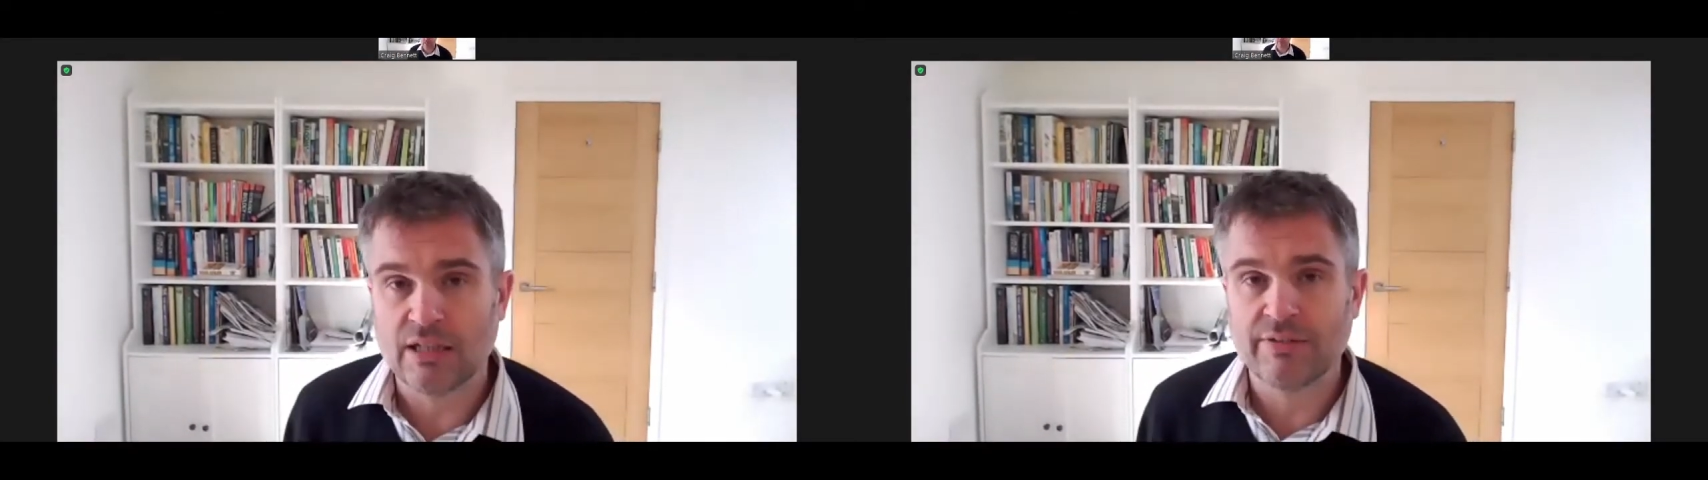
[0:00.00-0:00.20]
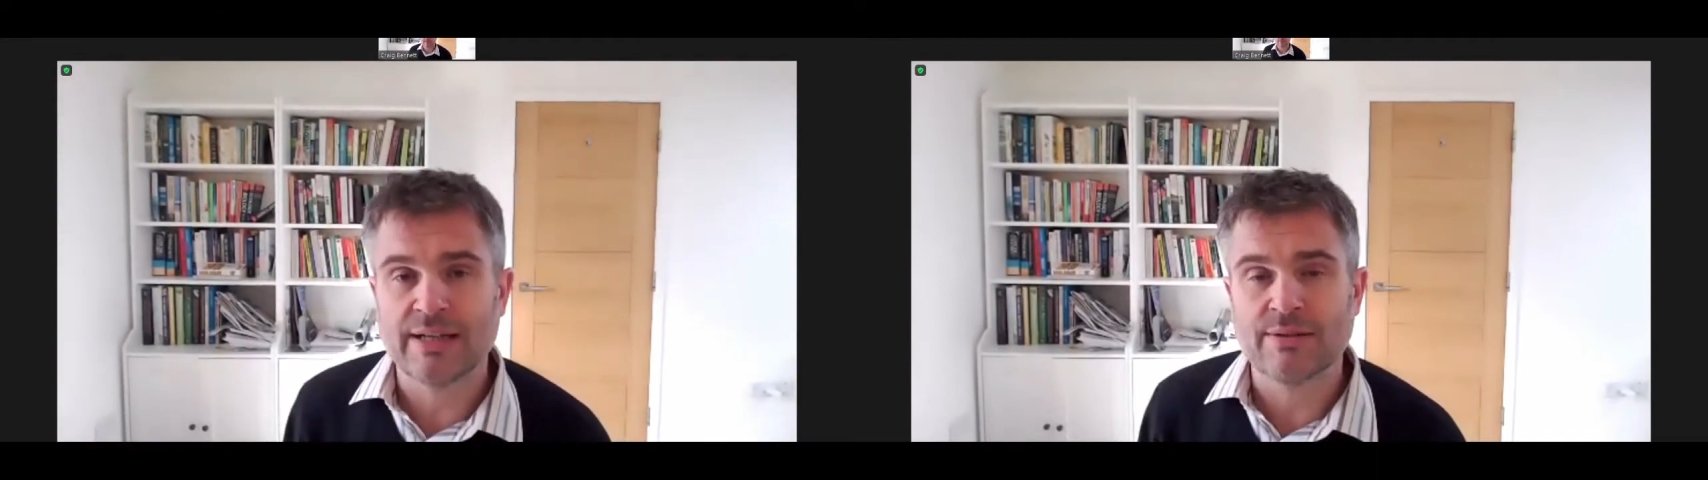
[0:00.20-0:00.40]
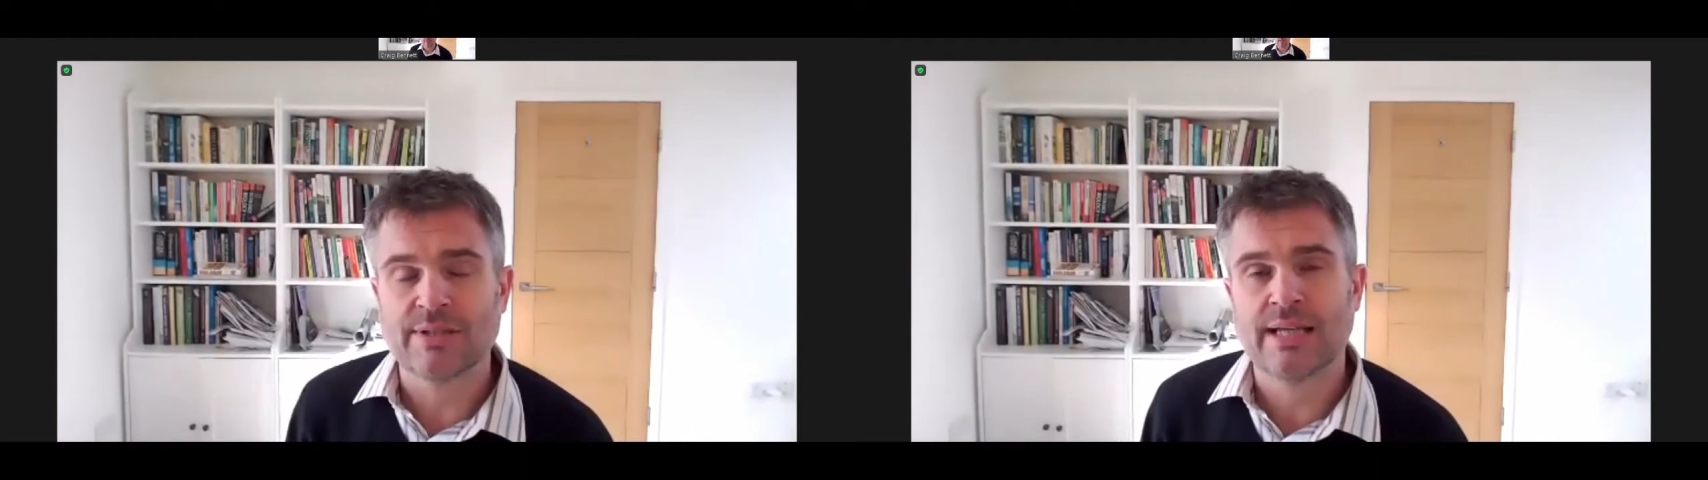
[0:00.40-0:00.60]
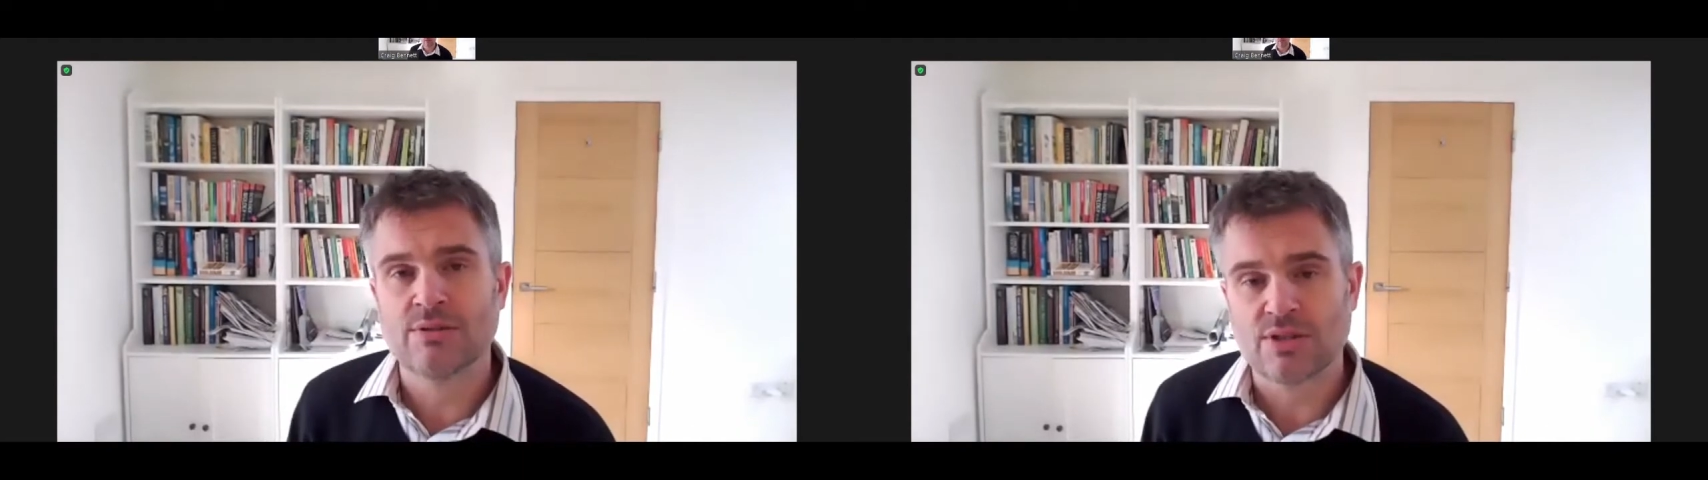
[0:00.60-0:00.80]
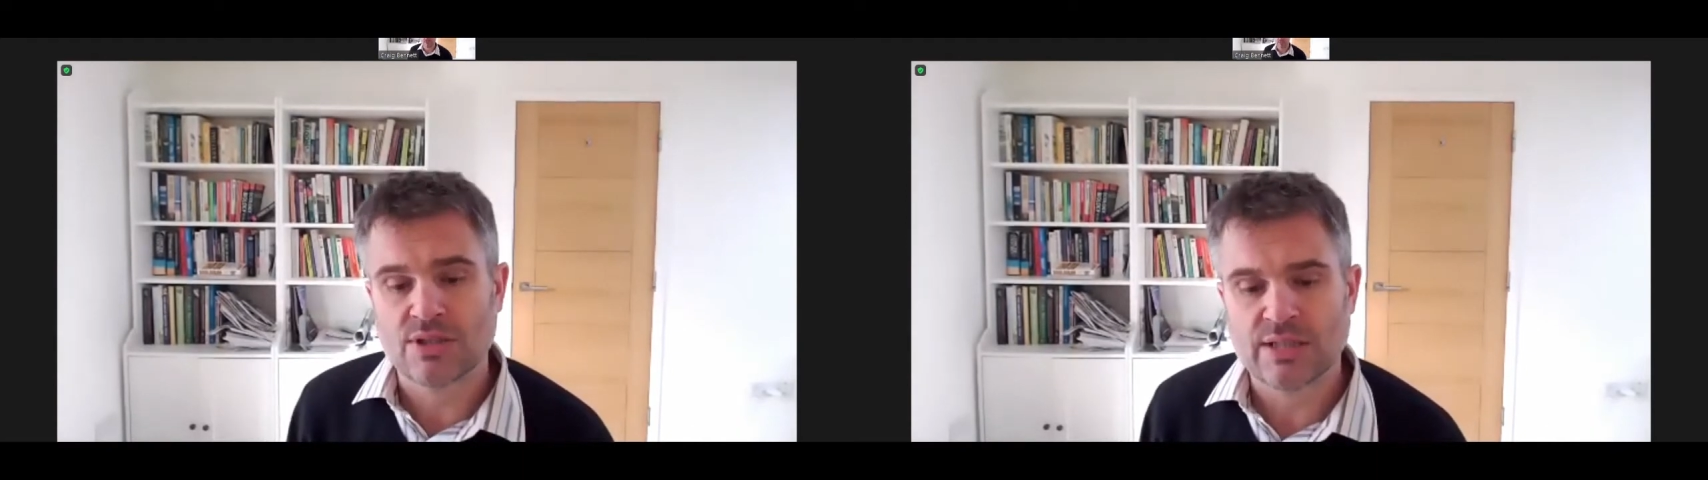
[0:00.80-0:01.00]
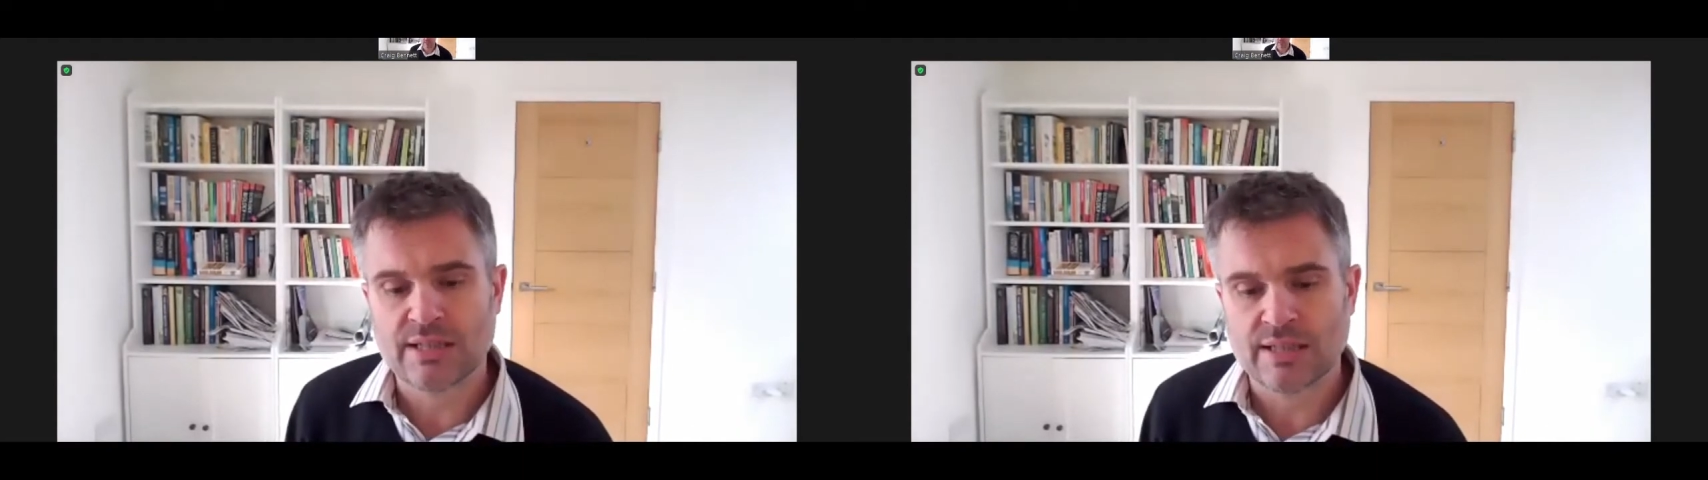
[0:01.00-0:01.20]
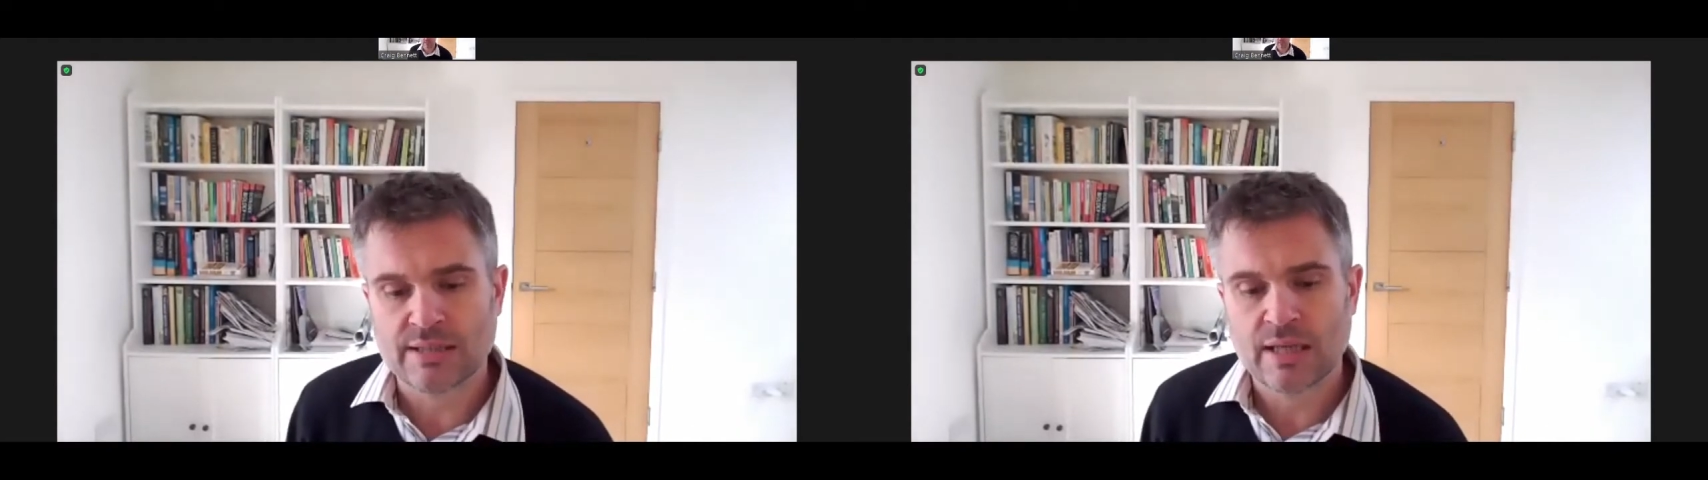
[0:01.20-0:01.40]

our towns and cities,